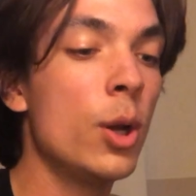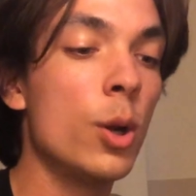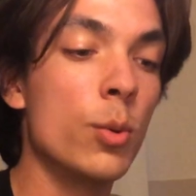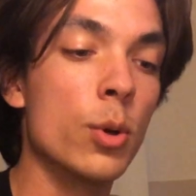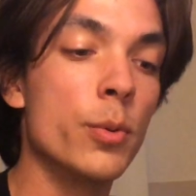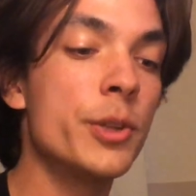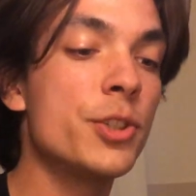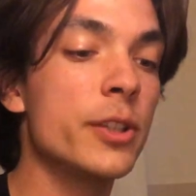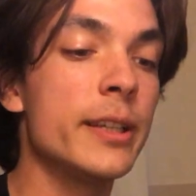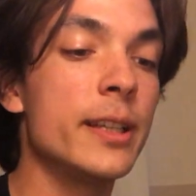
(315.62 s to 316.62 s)
were
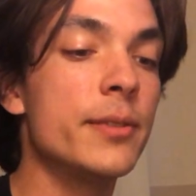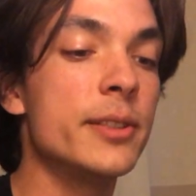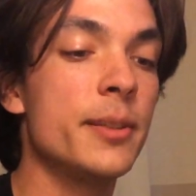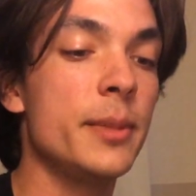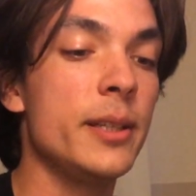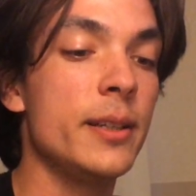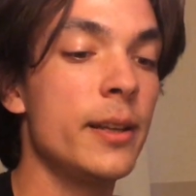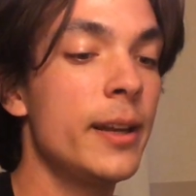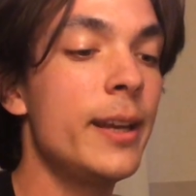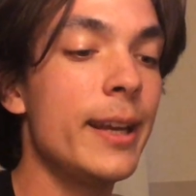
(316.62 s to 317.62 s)
originally given to me
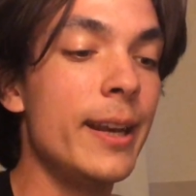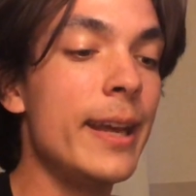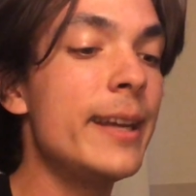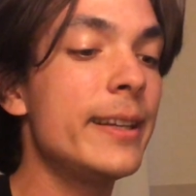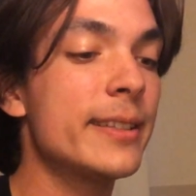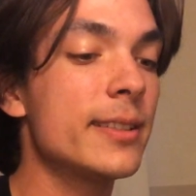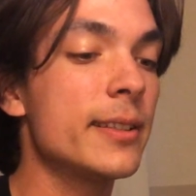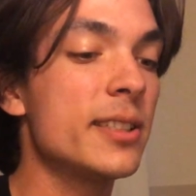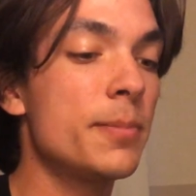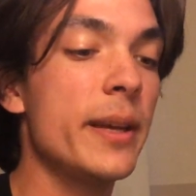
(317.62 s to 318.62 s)
in hideously
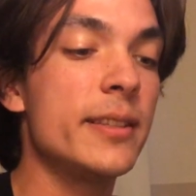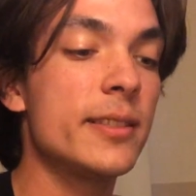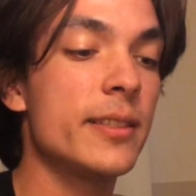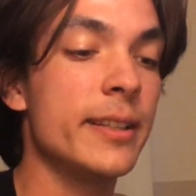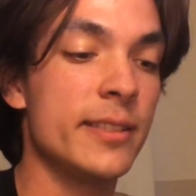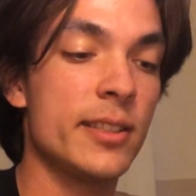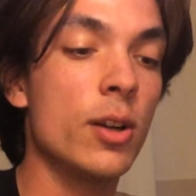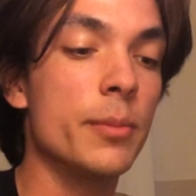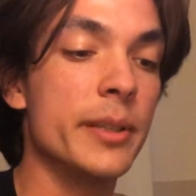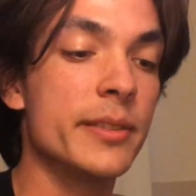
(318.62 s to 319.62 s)
spaced
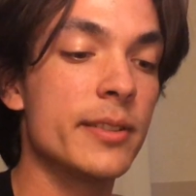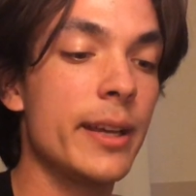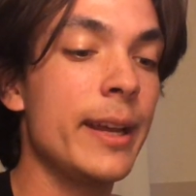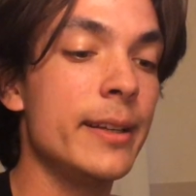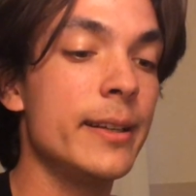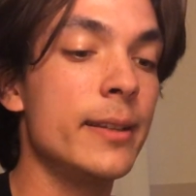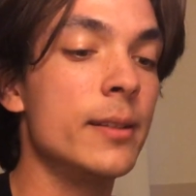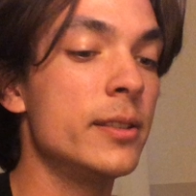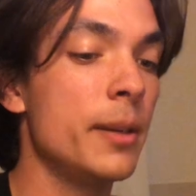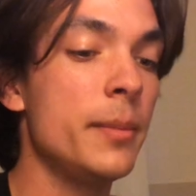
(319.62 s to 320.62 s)
installments and in,
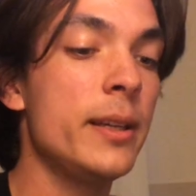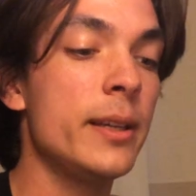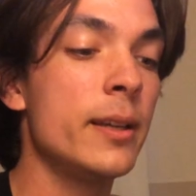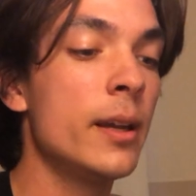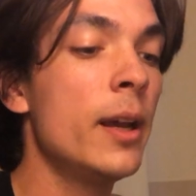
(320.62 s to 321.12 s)
to me,